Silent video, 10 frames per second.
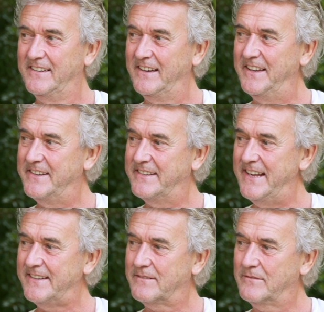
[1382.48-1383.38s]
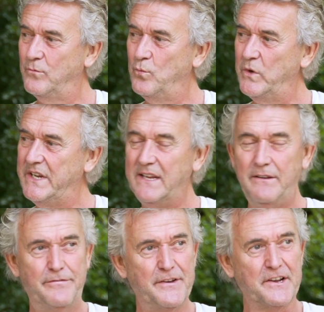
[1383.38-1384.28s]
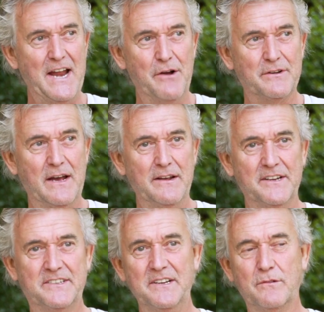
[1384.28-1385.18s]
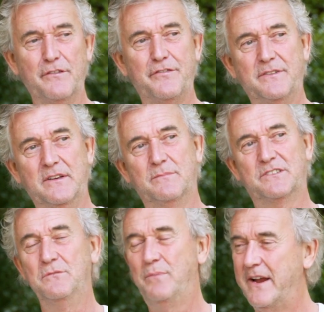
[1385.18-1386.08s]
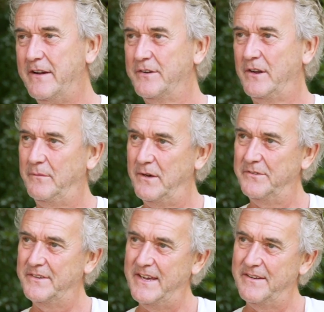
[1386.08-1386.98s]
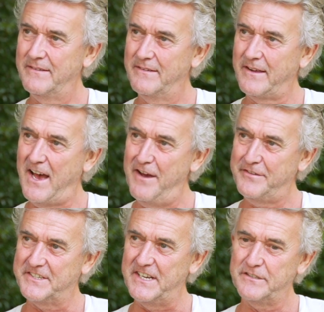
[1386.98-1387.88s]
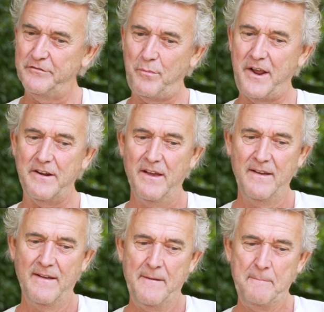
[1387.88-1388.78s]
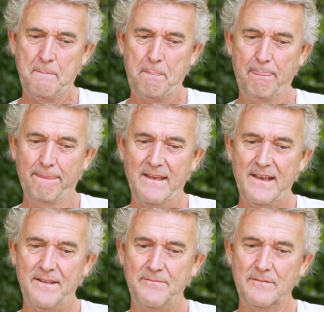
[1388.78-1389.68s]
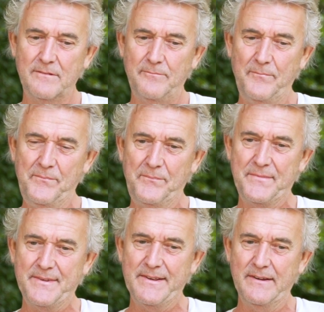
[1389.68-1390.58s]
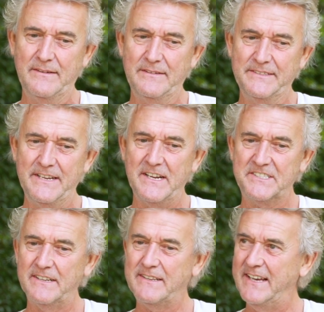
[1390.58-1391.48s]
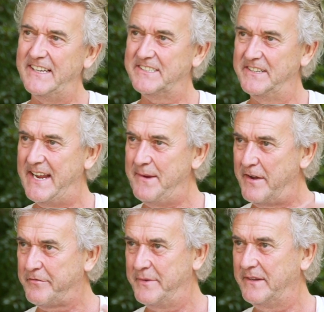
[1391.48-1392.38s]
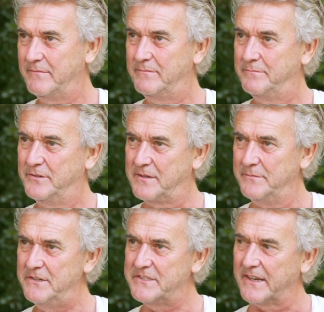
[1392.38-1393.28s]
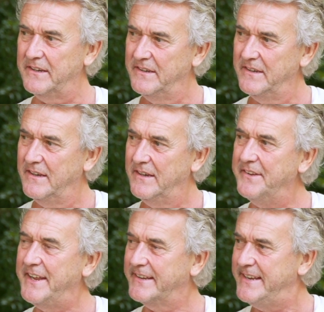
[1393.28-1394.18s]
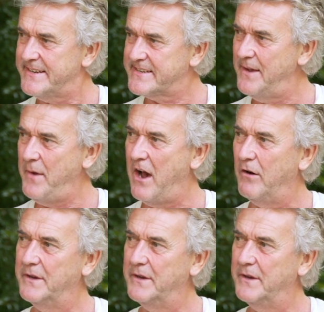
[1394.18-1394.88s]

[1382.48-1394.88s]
And that we figured out. I had dinner with the bassoon player, with Alban, and Raaf, the saxophone player. And then I said, has the name ever been put to music? And they did somehow.